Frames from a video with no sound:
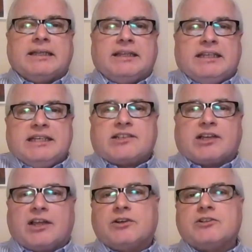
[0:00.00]
These
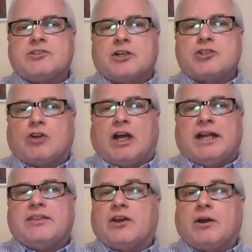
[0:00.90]
others are
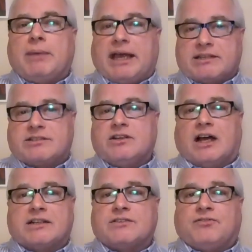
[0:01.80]
trying their best
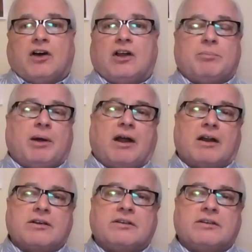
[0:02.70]
not to fall apart.